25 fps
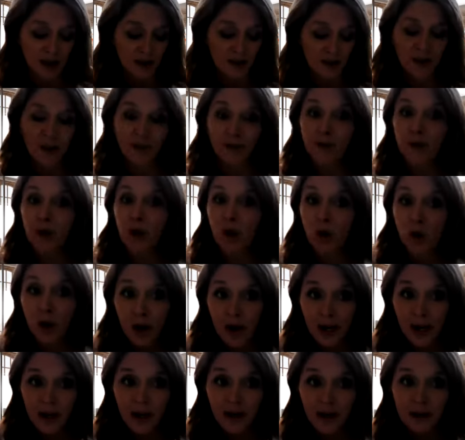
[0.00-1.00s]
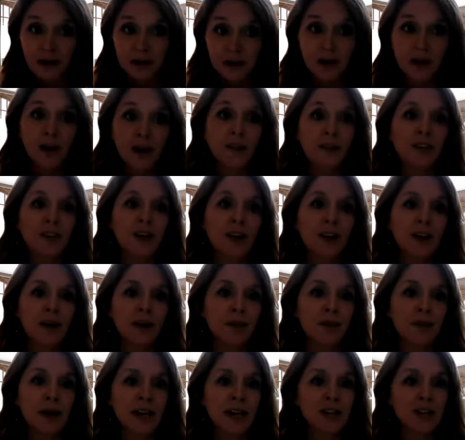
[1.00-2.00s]
The flooring, they're going to
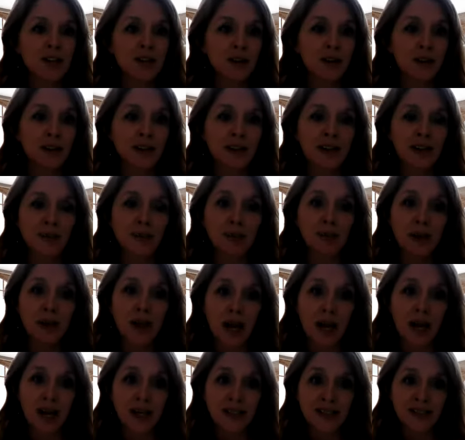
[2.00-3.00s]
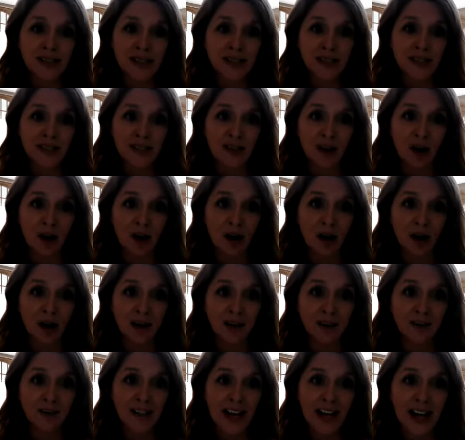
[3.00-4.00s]
make sure that the appliances are
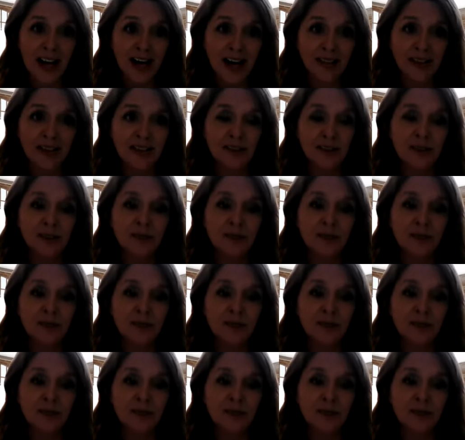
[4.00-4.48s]
intact.